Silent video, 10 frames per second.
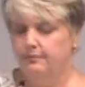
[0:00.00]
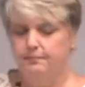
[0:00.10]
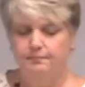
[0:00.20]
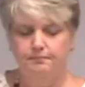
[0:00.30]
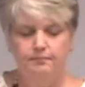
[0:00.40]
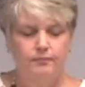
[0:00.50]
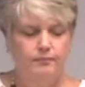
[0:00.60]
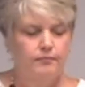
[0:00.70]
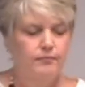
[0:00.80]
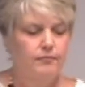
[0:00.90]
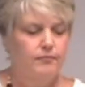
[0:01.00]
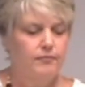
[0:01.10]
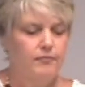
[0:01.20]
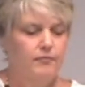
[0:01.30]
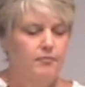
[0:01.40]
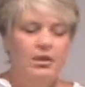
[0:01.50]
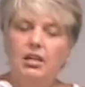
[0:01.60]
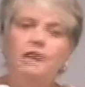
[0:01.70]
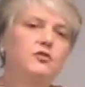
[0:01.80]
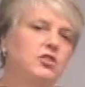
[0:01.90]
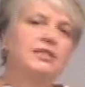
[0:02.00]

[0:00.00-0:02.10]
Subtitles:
But love